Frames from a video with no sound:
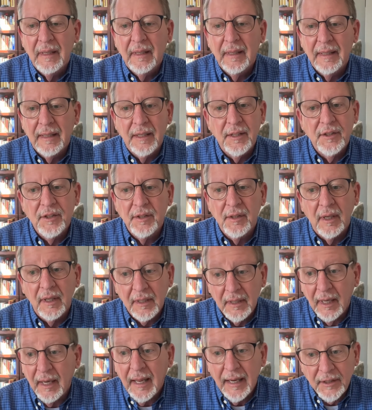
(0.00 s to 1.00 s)
It is a
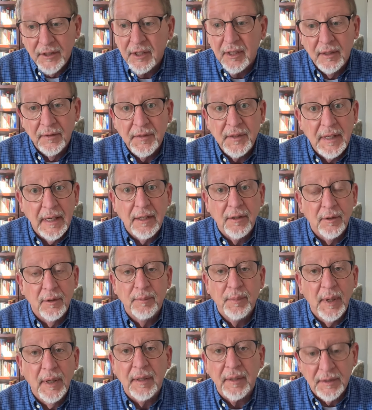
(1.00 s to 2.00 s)
collection of
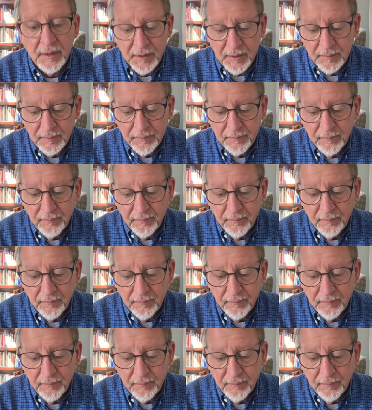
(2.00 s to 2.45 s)
sacred books.